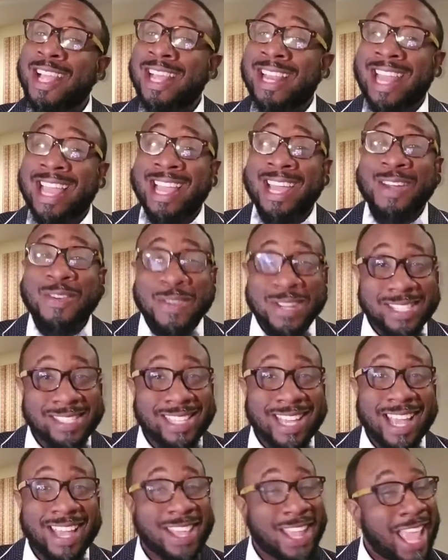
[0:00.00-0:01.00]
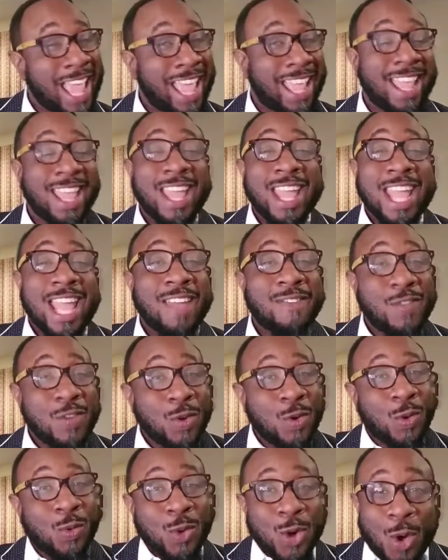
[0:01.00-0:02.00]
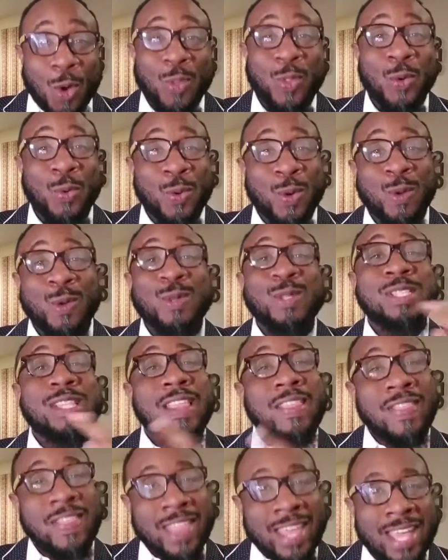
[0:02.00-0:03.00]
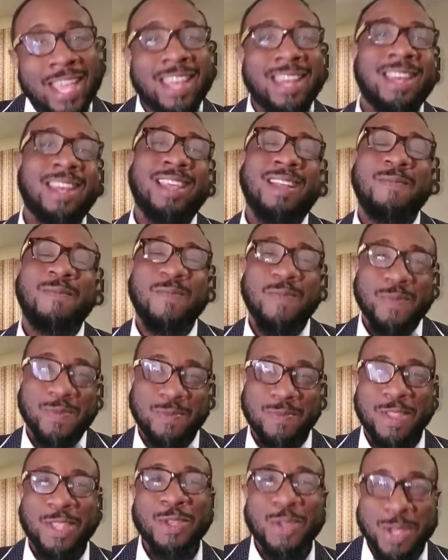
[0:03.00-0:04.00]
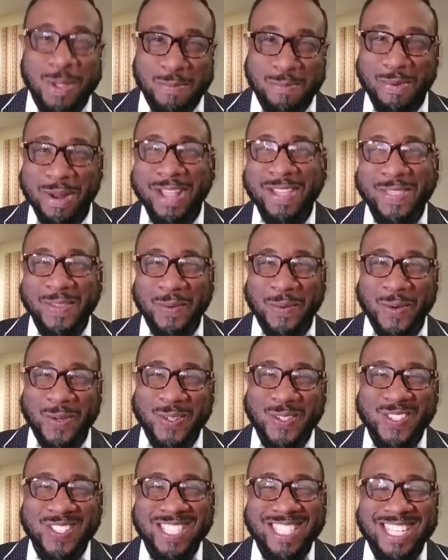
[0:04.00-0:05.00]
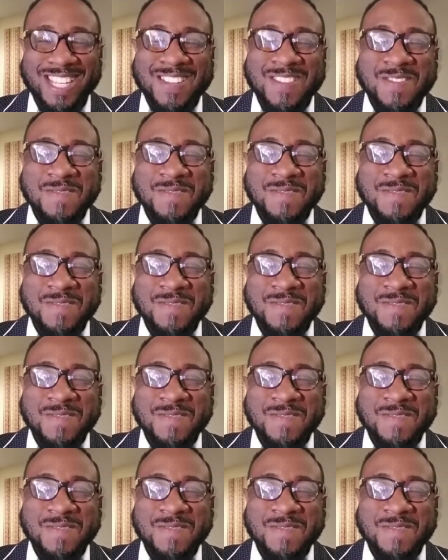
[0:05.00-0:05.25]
Like I always say, hey, if you know the rules, then you can break the rules.